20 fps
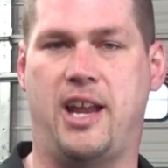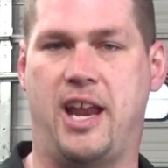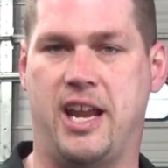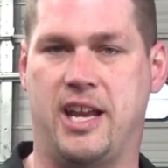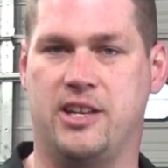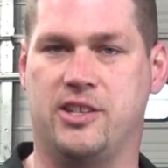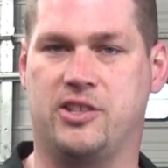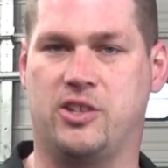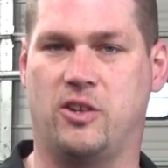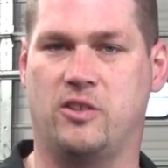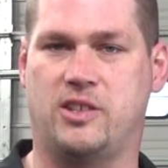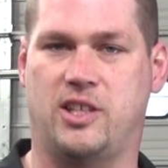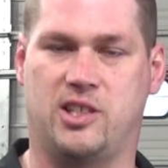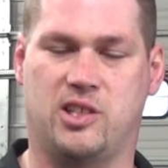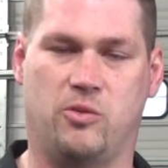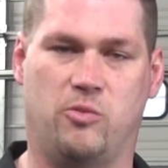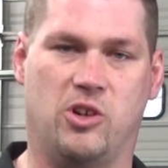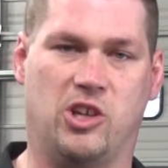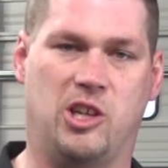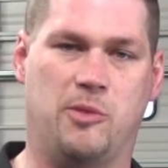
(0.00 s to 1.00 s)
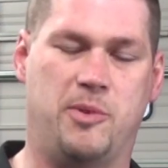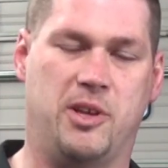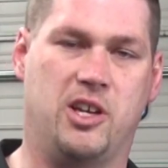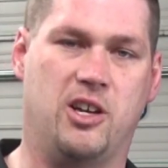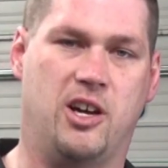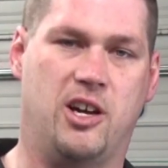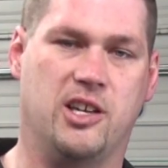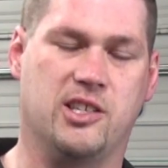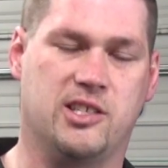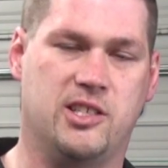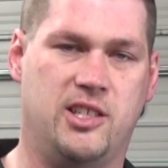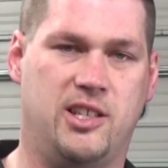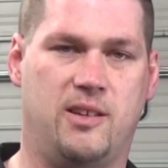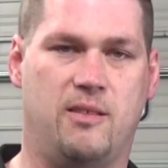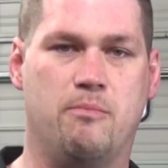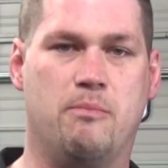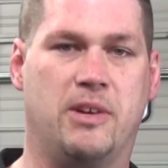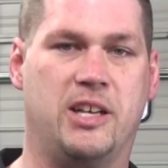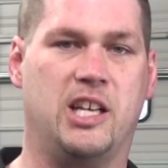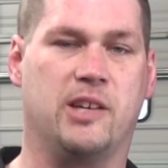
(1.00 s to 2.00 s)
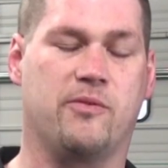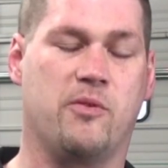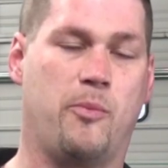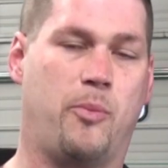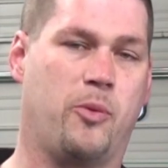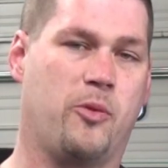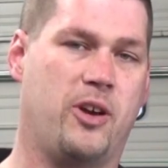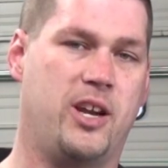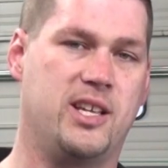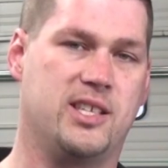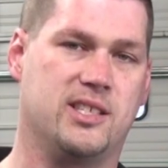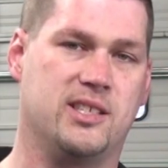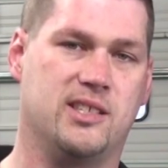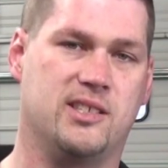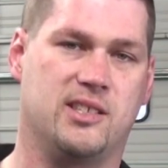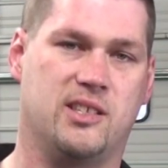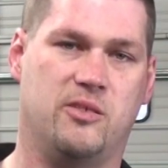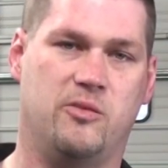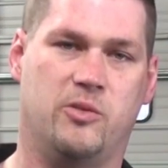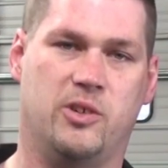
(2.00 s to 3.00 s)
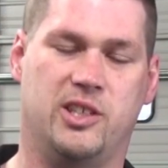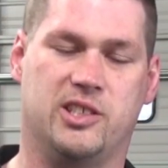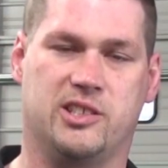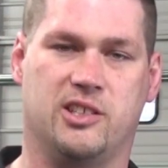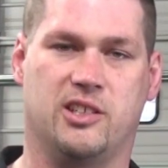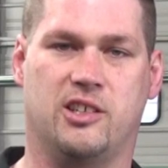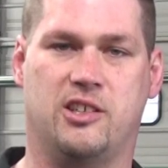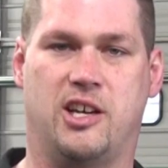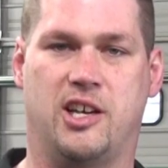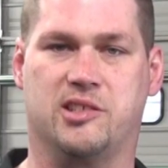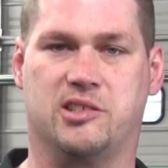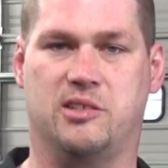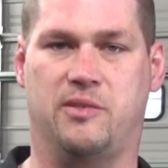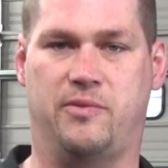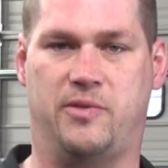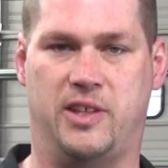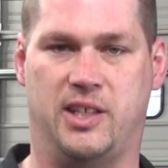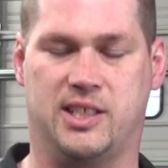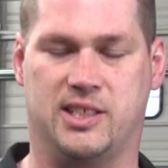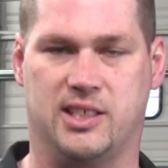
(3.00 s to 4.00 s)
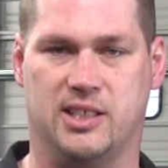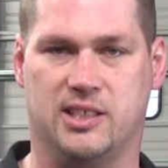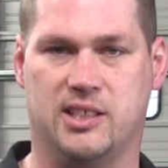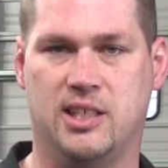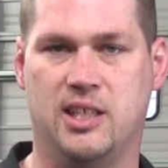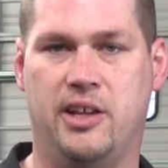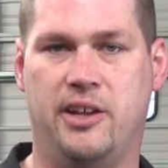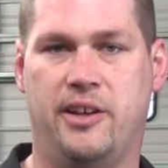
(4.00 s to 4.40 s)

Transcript: answers as to what could be causing it and many different prices on what it's going to cost to fix it.